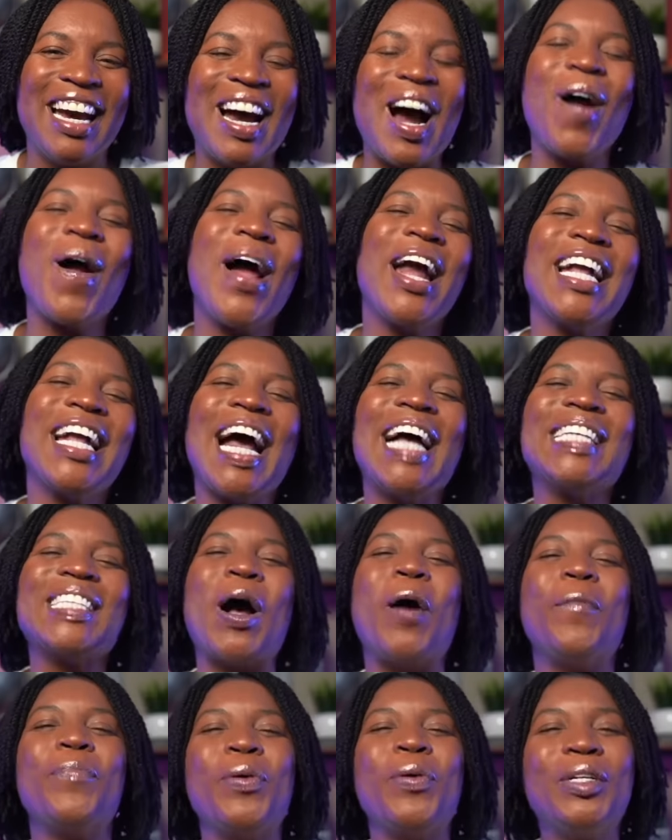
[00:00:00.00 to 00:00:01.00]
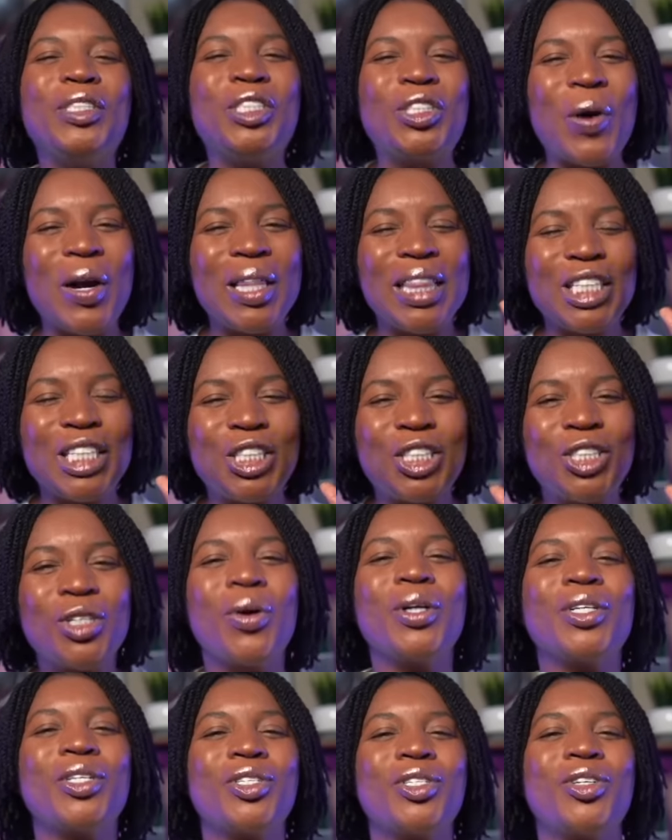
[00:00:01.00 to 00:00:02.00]
All right, guys, I hope you enjoyed this
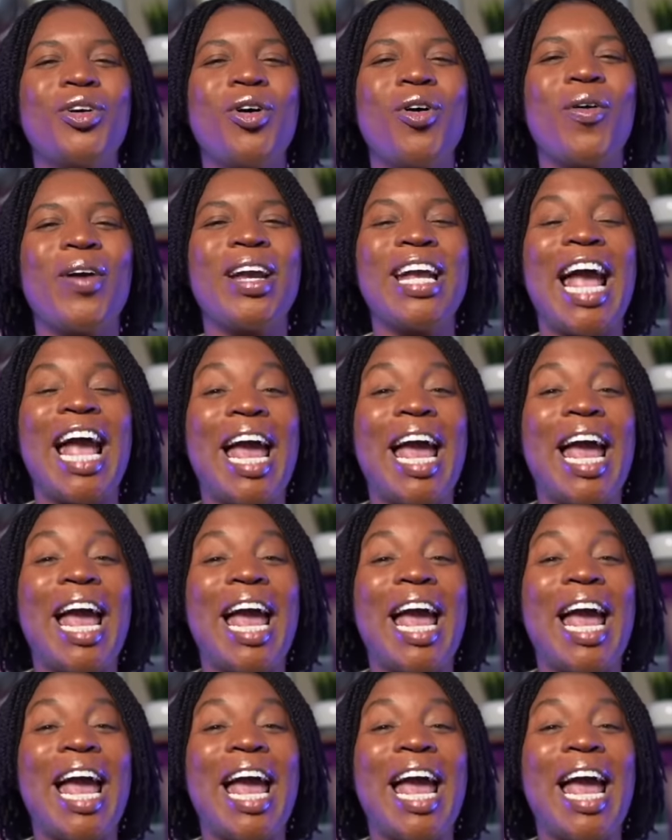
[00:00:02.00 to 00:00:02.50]
short story,